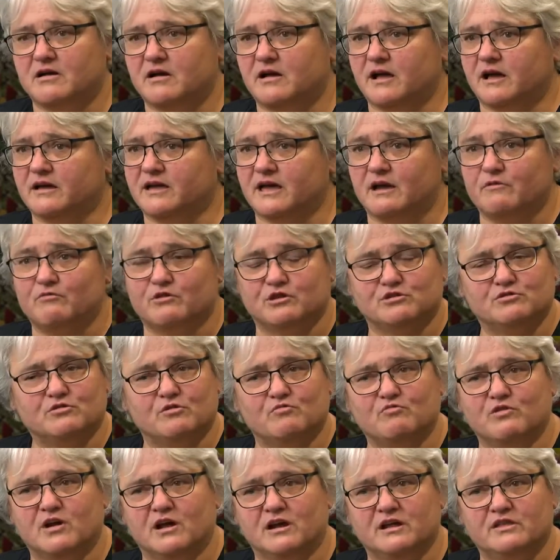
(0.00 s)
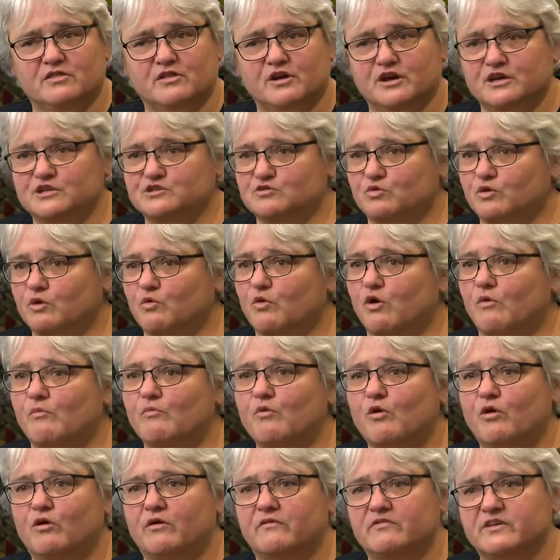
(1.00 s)
okay, we're doing well in these, or we want
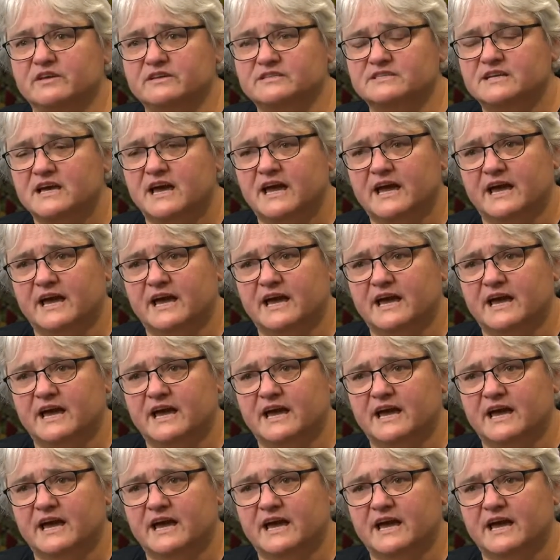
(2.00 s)
more of this,